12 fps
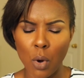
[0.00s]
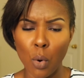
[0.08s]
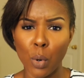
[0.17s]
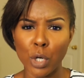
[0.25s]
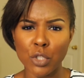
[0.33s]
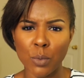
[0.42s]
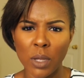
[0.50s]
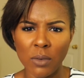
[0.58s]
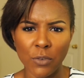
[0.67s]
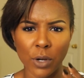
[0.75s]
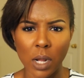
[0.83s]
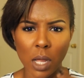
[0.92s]
orange one
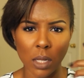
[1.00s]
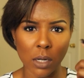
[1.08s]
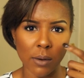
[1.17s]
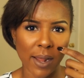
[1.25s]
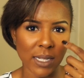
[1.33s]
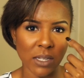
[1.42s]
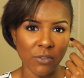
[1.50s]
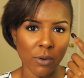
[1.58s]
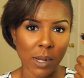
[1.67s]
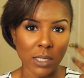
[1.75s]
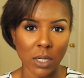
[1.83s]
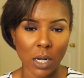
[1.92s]
for color correcting for
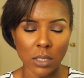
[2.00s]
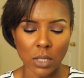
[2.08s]
my dark